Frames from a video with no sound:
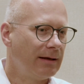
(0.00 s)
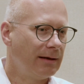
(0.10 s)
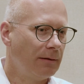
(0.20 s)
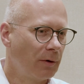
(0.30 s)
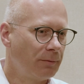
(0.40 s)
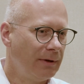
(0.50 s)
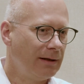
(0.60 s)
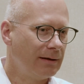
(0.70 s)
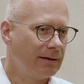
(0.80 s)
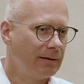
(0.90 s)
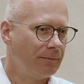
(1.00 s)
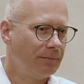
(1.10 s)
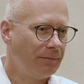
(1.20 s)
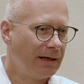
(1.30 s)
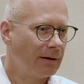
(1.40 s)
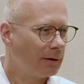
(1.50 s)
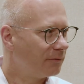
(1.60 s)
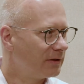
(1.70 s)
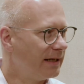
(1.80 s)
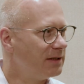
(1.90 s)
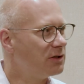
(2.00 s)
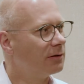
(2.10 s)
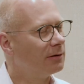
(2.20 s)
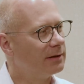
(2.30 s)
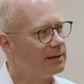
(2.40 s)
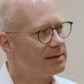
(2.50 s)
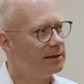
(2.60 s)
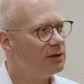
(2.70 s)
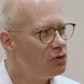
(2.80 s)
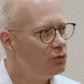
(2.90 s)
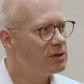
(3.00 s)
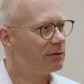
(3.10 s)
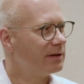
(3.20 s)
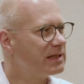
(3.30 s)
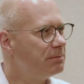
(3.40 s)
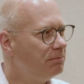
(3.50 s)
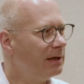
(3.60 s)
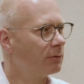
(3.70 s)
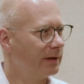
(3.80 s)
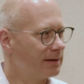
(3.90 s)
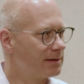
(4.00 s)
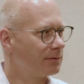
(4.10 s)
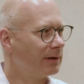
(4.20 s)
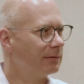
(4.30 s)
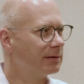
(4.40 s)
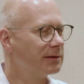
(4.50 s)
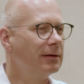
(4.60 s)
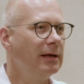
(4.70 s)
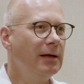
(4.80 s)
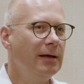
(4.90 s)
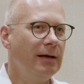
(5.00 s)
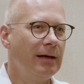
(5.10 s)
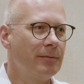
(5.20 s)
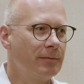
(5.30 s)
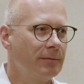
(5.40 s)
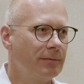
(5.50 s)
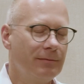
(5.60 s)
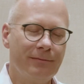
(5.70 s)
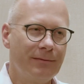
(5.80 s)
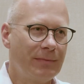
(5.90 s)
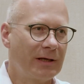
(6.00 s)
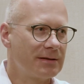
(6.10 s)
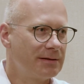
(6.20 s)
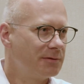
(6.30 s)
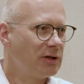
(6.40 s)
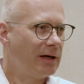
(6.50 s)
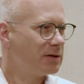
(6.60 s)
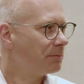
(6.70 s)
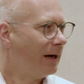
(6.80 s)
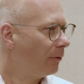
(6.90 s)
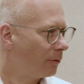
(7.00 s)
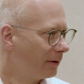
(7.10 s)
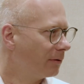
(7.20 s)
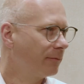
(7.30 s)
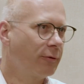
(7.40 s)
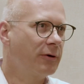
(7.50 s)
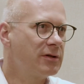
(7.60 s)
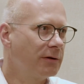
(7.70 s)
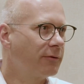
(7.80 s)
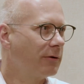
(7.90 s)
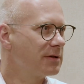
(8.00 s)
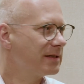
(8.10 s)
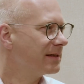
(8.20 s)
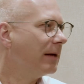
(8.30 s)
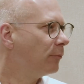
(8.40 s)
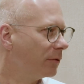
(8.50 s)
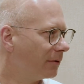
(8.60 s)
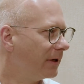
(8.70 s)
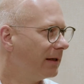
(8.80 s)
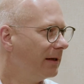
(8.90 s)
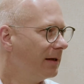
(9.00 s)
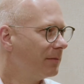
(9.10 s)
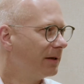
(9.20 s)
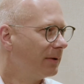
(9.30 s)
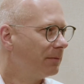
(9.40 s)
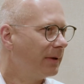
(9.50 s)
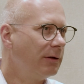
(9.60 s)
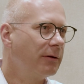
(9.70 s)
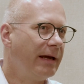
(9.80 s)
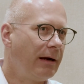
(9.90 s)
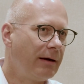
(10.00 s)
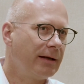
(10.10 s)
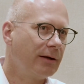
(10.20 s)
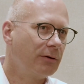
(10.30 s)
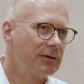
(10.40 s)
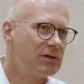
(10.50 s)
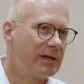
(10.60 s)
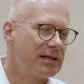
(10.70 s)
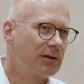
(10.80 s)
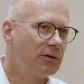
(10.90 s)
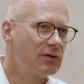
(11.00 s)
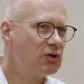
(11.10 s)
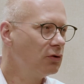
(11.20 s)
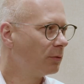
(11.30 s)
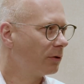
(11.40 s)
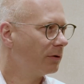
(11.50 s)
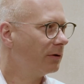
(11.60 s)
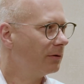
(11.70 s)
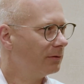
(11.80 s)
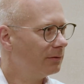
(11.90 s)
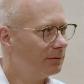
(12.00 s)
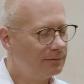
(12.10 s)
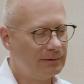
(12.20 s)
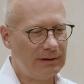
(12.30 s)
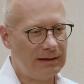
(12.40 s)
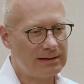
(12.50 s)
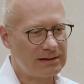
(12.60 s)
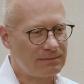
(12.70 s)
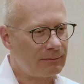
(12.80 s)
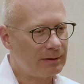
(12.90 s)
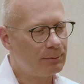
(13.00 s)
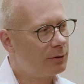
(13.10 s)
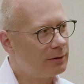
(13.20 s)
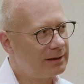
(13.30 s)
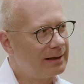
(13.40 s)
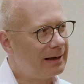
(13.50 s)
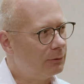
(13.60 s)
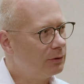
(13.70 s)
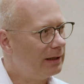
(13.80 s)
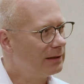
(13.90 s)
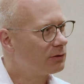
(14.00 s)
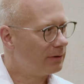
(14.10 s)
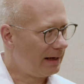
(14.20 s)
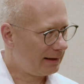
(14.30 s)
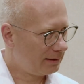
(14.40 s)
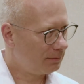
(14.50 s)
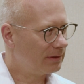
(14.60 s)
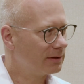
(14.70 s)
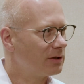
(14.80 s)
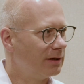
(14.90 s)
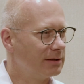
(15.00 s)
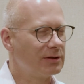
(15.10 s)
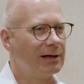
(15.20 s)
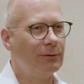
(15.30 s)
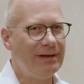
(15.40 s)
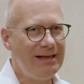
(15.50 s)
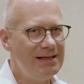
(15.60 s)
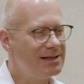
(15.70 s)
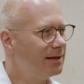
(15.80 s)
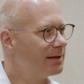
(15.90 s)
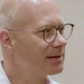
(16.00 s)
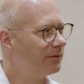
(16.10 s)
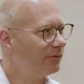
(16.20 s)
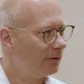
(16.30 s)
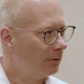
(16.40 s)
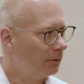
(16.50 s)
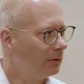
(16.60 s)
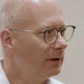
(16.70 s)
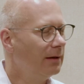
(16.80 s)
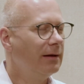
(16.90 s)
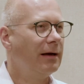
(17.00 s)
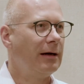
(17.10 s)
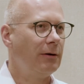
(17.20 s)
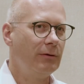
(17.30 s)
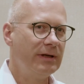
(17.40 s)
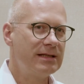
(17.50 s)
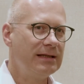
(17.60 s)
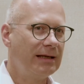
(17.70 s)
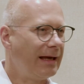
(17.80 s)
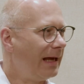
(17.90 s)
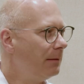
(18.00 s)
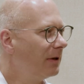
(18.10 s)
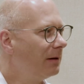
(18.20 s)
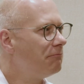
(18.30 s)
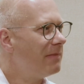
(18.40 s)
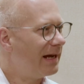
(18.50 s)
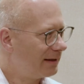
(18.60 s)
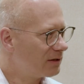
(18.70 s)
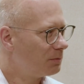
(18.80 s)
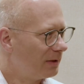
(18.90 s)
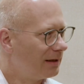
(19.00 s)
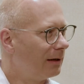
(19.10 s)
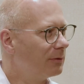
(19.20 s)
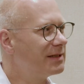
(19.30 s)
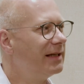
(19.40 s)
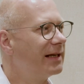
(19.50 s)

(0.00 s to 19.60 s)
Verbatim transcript: and, and what we uh, paid a lot of attention on, is the user experience around. So. Um, because charging power and conversion, of course, it's a number, right? Right. But but when you're there a as a consumer, you it's, it's very important how you interact with the charger. How easy is the flow? How is the cable management? How is the